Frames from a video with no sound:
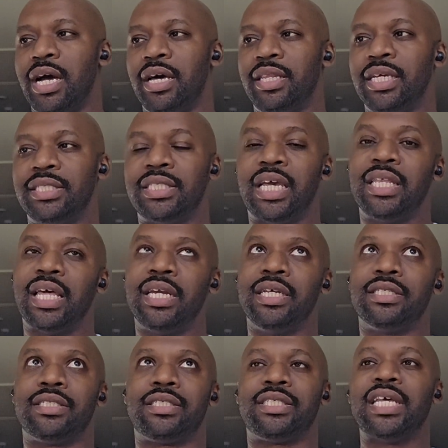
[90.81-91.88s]
they say that
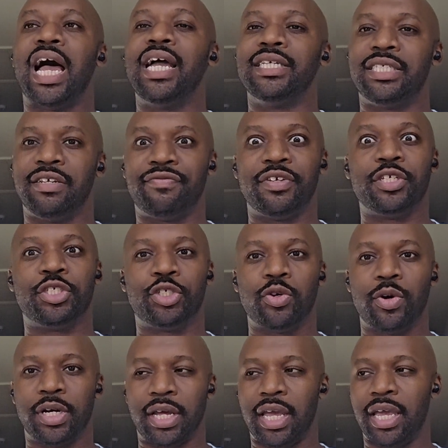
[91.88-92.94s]
it's scientific
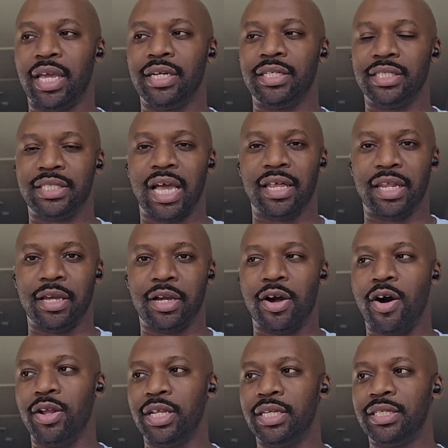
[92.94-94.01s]
shorthand is how they
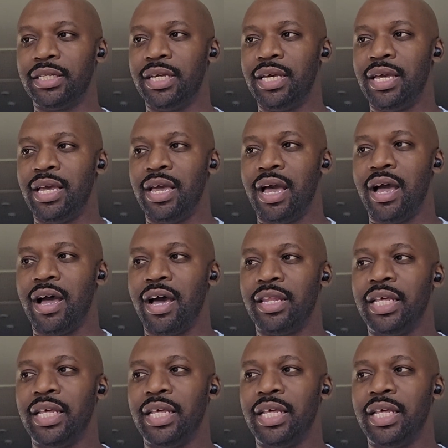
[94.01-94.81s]
call it.